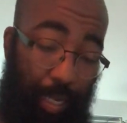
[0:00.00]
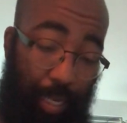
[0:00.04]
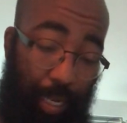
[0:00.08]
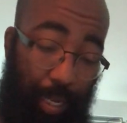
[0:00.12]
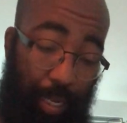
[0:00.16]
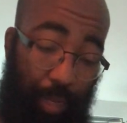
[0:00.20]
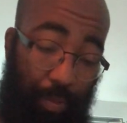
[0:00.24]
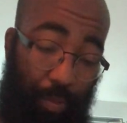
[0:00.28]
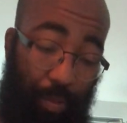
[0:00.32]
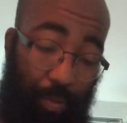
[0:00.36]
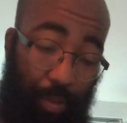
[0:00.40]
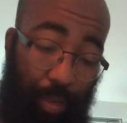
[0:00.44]

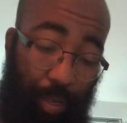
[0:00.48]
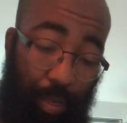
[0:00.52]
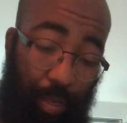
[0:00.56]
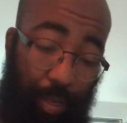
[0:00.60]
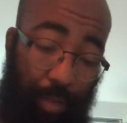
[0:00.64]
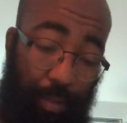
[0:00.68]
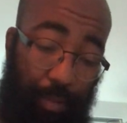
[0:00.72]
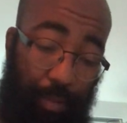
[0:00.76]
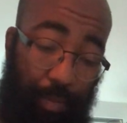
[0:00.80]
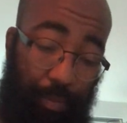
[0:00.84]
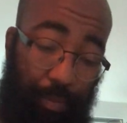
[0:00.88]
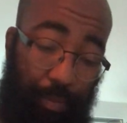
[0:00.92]
And 1.
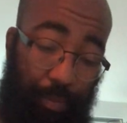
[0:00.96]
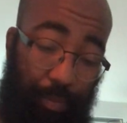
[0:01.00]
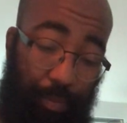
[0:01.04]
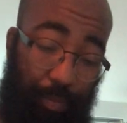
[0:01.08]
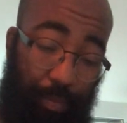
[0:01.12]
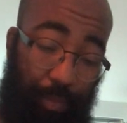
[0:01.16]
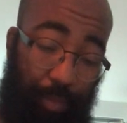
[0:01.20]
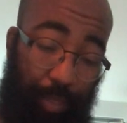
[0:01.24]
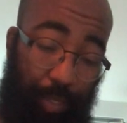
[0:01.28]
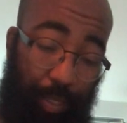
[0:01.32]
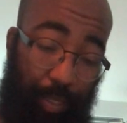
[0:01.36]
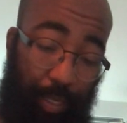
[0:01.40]

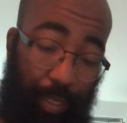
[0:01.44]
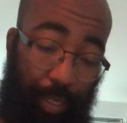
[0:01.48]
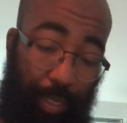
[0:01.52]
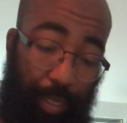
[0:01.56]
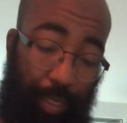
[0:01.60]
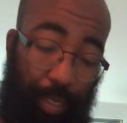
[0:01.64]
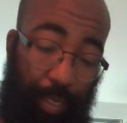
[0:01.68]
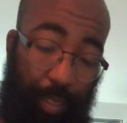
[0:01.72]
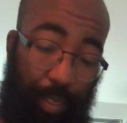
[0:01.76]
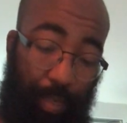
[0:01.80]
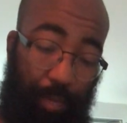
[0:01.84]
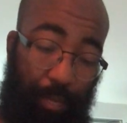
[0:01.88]

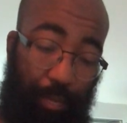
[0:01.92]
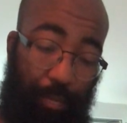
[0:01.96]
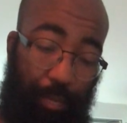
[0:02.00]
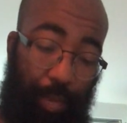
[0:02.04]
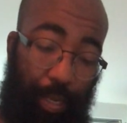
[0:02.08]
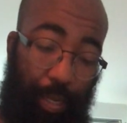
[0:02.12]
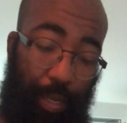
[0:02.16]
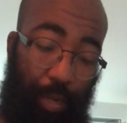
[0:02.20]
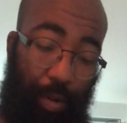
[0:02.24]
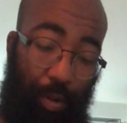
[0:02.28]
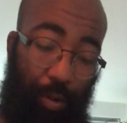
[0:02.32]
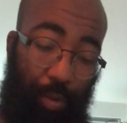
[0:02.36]

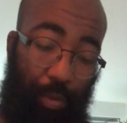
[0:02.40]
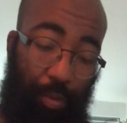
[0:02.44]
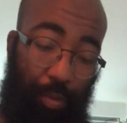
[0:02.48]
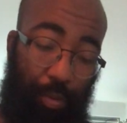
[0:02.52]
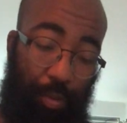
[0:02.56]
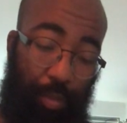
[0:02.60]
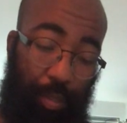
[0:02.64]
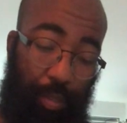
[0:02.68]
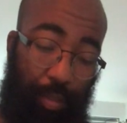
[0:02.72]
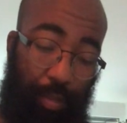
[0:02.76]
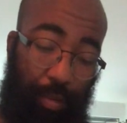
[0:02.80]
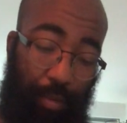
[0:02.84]

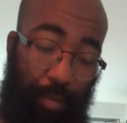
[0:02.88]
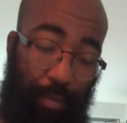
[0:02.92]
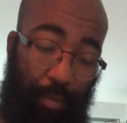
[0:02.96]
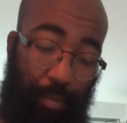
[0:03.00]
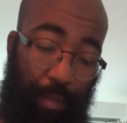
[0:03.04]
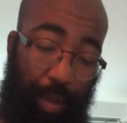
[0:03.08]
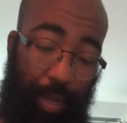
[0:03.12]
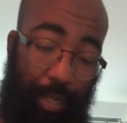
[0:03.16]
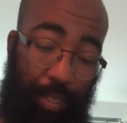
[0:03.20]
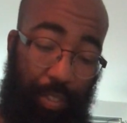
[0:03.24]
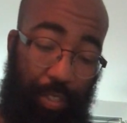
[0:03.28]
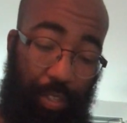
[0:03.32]
Behold,
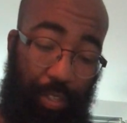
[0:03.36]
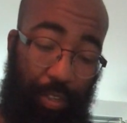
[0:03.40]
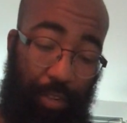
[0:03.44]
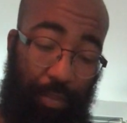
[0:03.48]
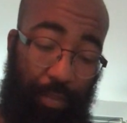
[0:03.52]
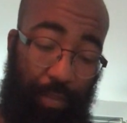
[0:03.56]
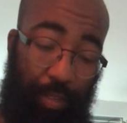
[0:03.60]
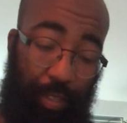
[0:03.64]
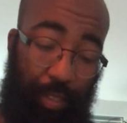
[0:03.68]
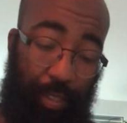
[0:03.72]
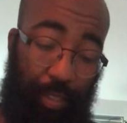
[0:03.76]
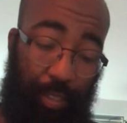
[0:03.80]
my
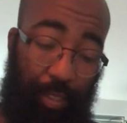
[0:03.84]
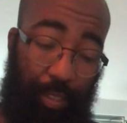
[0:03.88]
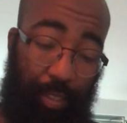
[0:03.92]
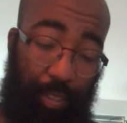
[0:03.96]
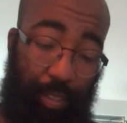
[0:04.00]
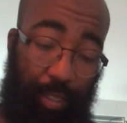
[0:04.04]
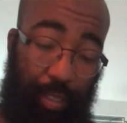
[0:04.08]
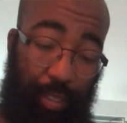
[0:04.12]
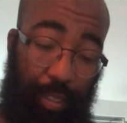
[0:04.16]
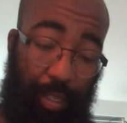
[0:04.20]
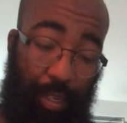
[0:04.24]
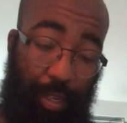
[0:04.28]
servant,
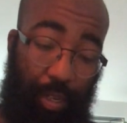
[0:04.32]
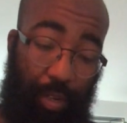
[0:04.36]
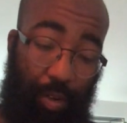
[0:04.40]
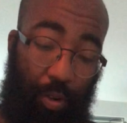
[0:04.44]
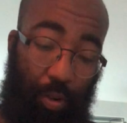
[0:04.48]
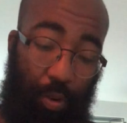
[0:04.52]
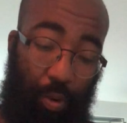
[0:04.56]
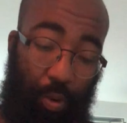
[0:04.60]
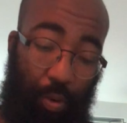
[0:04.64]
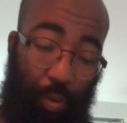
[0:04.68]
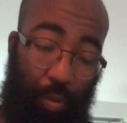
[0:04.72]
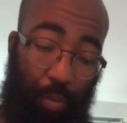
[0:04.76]

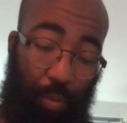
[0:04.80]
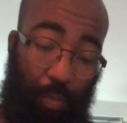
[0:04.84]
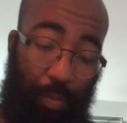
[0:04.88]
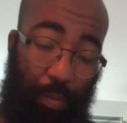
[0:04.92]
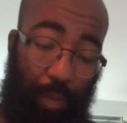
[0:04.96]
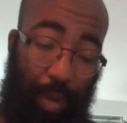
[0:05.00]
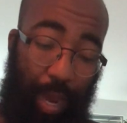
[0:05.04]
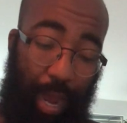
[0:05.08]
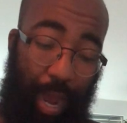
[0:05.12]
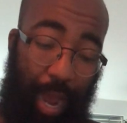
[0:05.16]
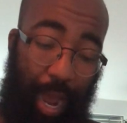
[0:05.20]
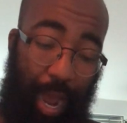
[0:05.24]
whom
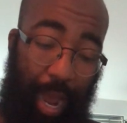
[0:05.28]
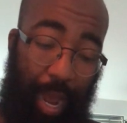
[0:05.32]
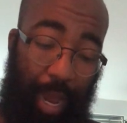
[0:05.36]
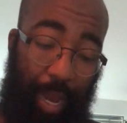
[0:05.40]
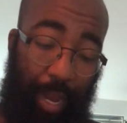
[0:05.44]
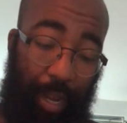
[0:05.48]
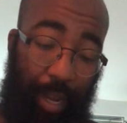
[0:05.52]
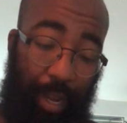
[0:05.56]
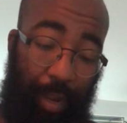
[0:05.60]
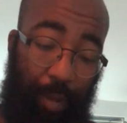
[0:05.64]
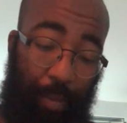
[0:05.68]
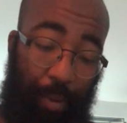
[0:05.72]

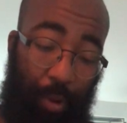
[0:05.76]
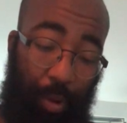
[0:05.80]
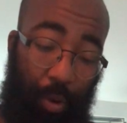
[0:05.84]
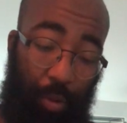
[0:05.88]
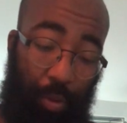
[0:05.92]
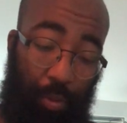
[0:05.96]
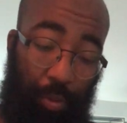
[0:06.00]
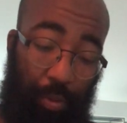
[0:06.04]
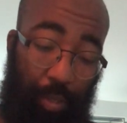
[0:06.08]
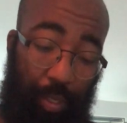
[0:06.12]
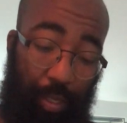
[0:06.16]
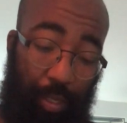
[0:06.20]
I
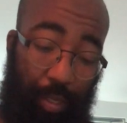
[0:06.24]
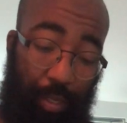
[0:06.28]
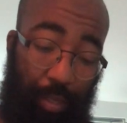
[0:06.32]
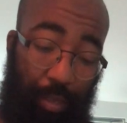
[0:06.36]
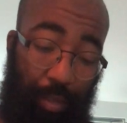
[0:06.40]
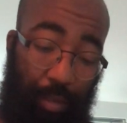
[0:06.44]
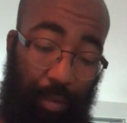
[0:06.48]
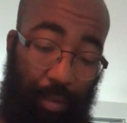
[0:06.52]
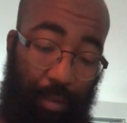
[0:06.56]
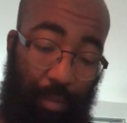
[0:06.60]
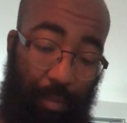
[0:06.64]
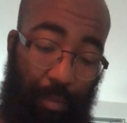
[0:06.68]
uphold,
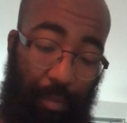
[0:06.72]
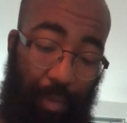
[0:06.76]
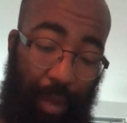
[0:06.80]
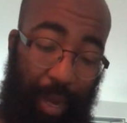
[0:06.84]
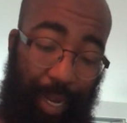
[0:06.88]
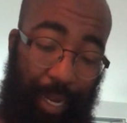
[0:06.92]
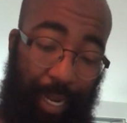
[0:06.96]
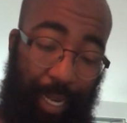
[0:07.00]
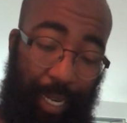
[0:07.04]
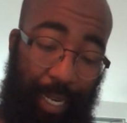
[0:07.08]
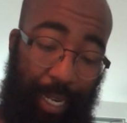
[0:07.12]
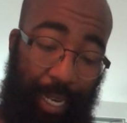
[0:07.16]

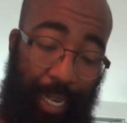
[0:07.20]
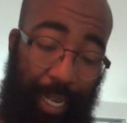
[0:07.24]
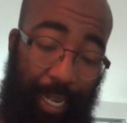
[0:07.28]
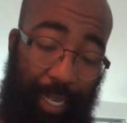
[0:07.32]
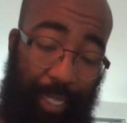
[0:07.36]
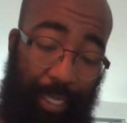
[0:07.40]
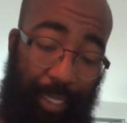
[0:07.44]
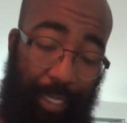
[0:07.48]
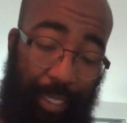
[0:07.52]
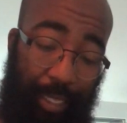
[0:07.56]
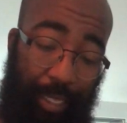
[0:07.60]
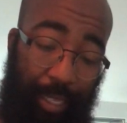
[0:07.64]
mine
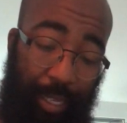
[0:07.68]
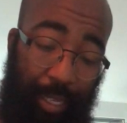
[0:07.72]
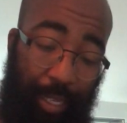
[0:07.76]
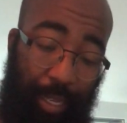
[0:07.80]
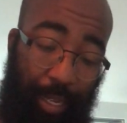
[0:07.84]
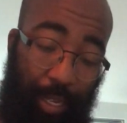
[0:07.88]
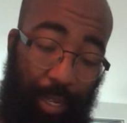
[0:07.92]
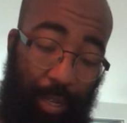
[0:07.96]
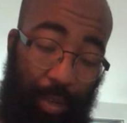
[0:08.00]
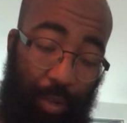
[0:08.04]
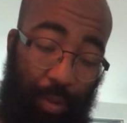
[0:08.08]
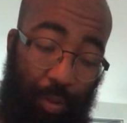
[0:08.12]
elect,
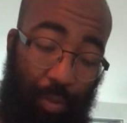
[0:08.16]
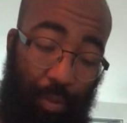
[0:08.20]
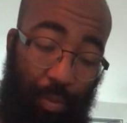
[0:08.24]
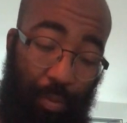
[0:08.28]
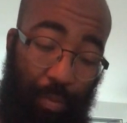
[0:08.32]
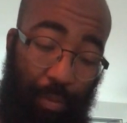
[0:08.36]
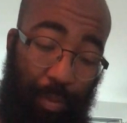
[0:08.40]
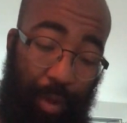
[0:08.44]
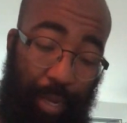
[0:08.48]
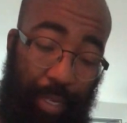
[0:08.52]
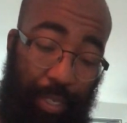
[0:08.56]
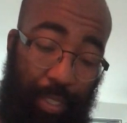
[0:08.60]
on
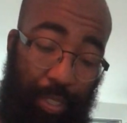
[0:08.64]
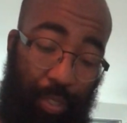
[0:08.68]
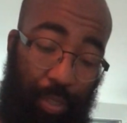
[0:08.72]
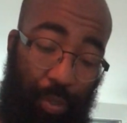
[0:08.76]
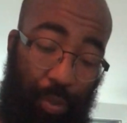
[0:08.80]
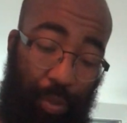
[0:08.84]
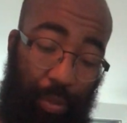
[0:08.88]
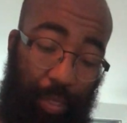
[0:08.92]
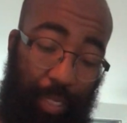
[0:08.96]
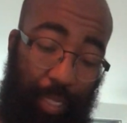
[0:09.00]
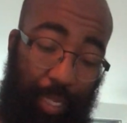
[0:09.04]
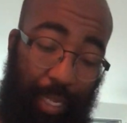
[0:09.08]
whom my
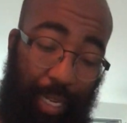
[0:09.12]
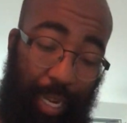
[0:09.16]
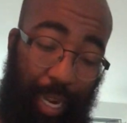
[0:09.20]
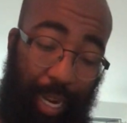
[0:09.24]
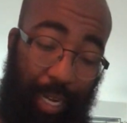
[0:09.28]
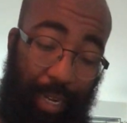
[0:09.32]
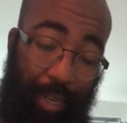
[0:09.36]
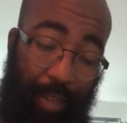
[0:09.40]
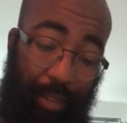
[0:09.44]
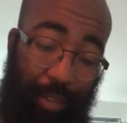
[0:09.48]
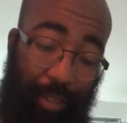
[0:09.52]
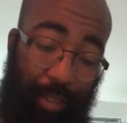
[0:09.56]
soul
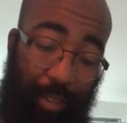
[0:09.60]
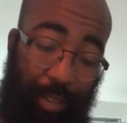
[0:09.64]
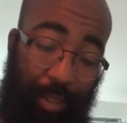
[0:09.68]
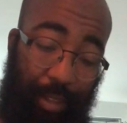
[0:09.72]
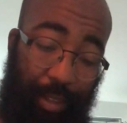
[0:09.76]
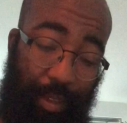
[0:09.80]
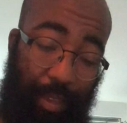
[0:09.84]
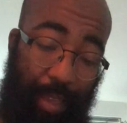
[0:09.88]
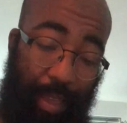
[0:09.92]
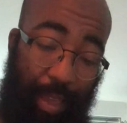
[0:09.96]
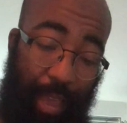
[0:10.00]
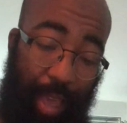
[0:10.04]
delighteth.
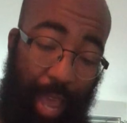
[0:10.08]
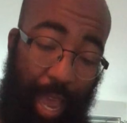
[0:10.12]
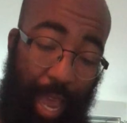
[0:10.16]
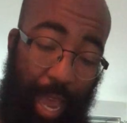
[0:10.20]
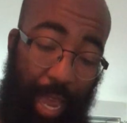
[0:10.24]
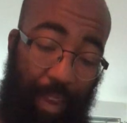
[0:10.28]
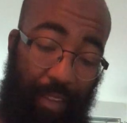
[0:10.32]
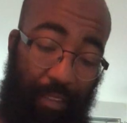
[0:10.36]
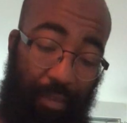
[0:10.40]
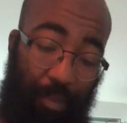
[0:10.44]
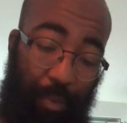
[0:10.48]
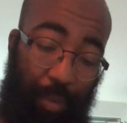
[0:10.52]

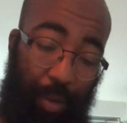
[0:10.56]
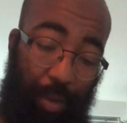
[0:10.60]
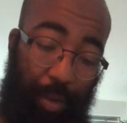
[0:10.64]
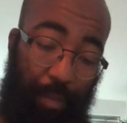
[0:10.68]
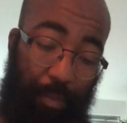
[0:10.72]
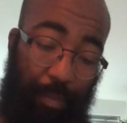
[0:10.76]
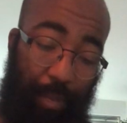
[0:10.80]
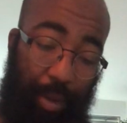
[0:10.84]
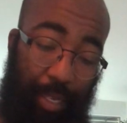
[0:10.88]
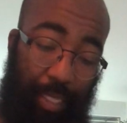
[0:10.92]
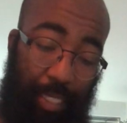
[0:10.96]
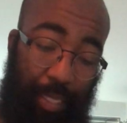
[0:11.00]
I have
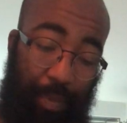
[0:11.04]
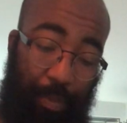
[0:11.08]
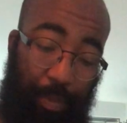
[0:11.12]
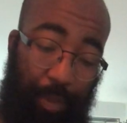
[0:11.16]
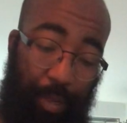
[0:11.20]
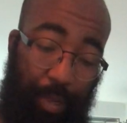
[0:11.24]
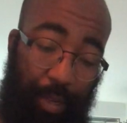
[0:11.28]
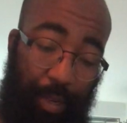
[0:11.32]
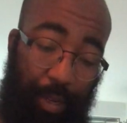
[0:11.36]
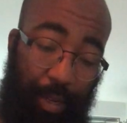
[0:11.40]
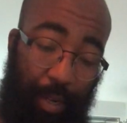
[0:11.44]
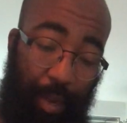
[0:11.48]
put my
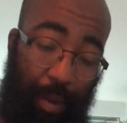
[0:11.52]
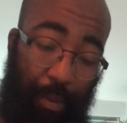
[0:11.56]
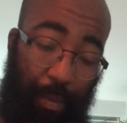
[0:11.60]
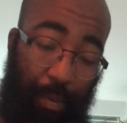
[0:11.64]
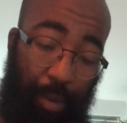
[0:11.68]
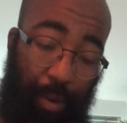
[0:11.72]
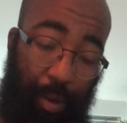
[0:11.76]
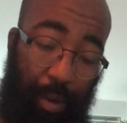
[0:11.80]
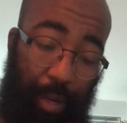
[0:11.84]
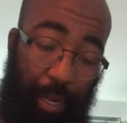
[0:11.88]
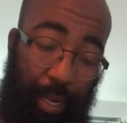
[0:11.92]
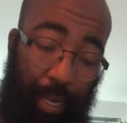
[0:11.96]
spirit
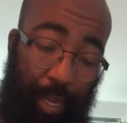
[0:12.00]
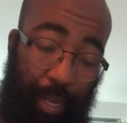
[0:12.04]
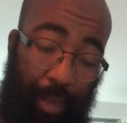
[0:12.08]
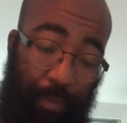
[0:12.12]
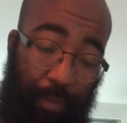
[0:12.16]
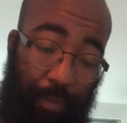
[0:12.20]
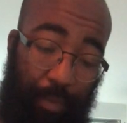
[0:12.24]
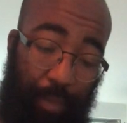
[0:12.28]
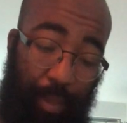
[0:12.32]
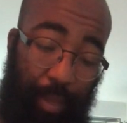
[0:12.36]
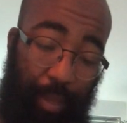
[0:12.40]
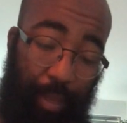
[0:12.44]
upon
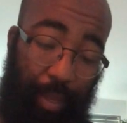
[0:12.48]
him.